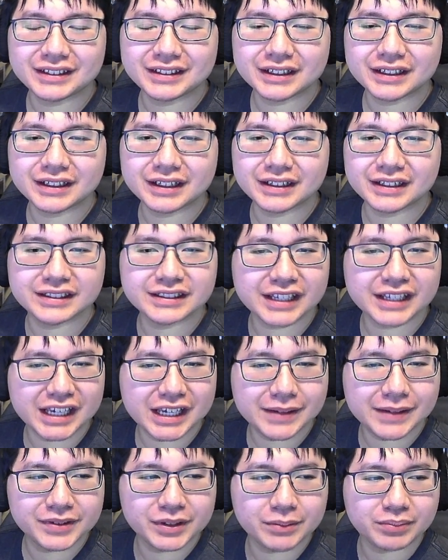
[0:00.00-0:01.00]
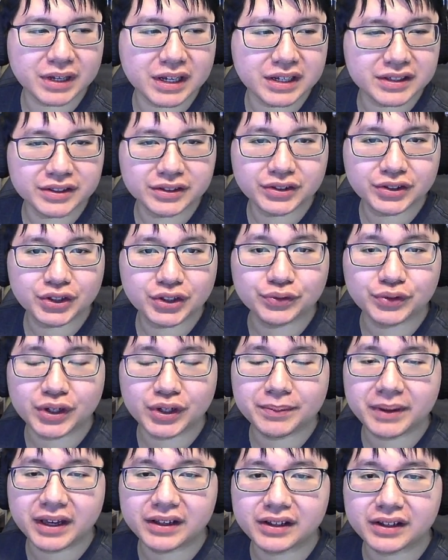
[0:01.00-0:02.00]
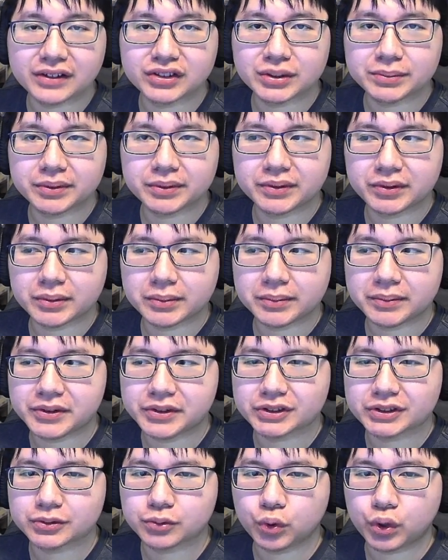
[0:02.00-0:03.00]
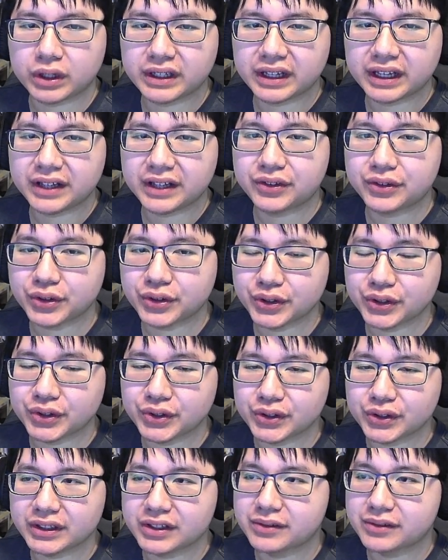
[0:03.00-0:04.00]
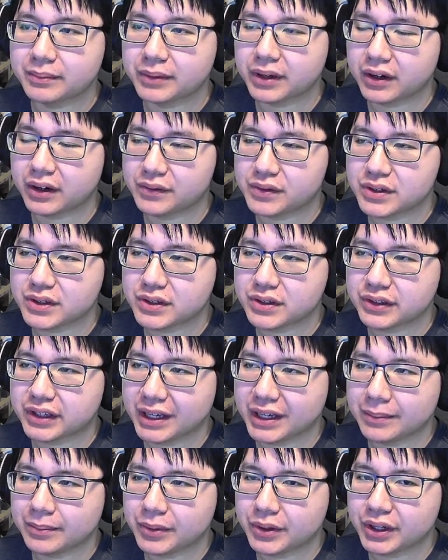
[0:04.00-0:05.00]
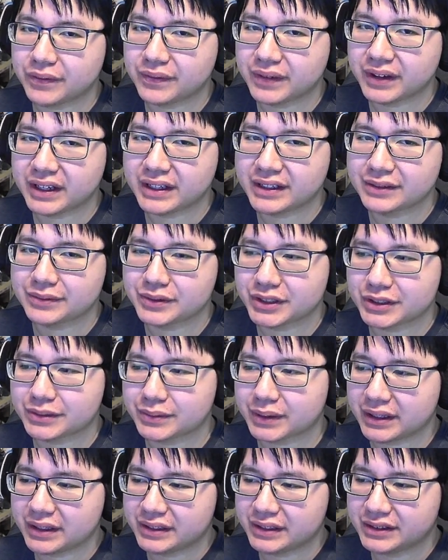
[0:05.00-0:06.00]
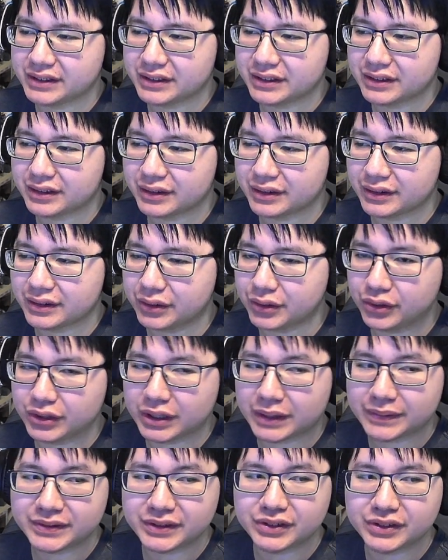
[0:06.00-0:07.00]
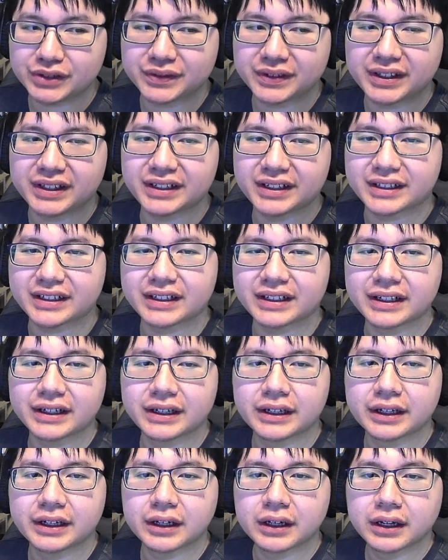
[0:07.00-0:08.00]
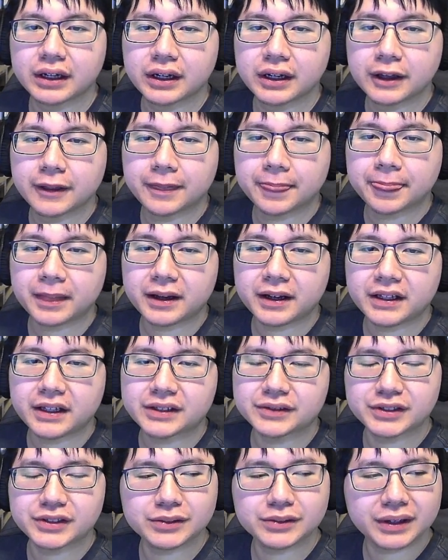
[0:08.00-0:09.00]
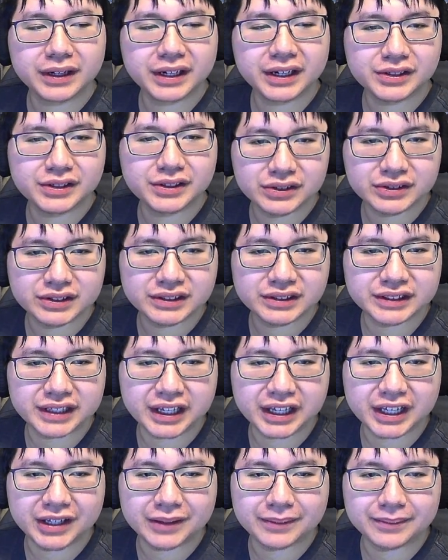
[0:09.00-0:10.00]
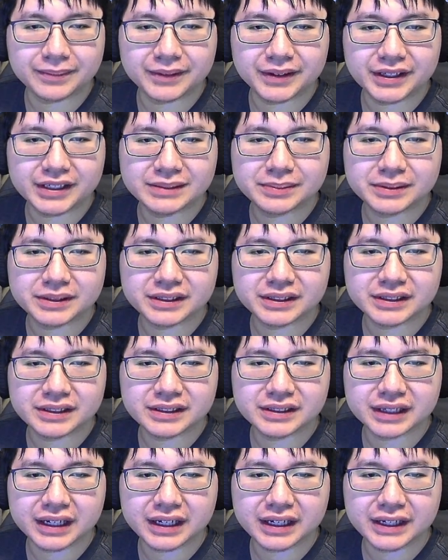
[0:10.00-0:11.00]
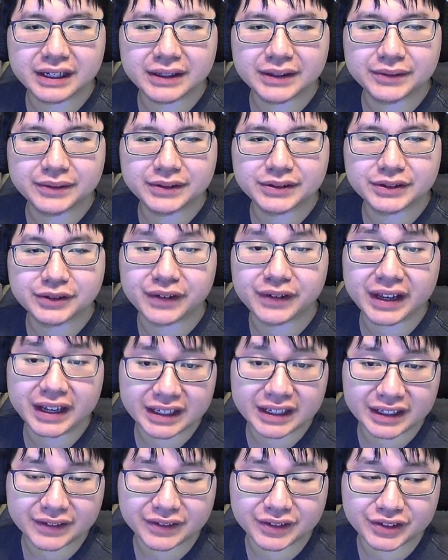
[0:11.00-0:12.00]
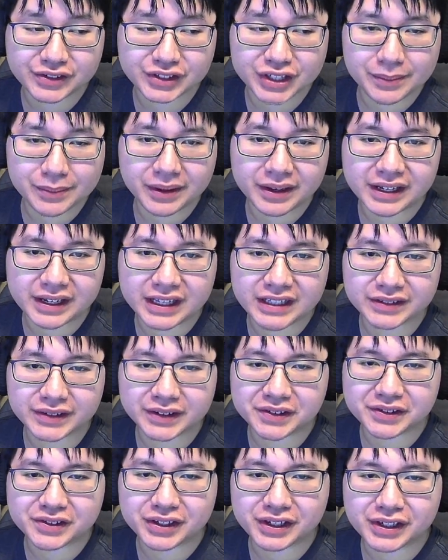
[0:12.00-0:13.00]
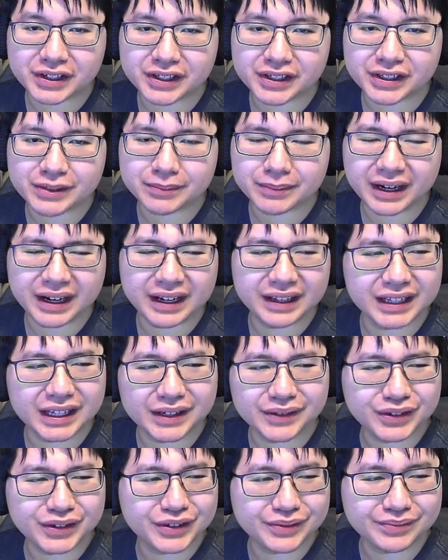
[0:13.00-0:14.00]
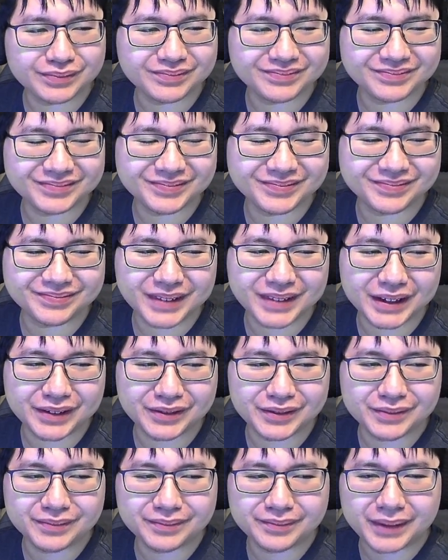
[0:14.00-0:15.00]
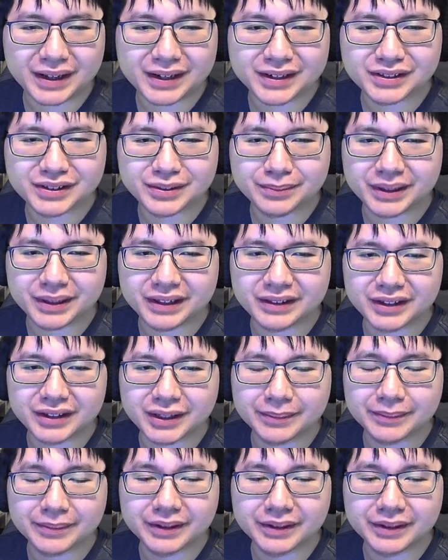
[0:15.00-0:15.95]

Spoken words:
This game is a PlayStation 2 remake of Super Robot Wars 1 and 2 on the original Game Boy Advance, which is why these two options over here. The reason why I chose this game is because I was a fan of those GBA games when I was younger, but I never never managed to beat them.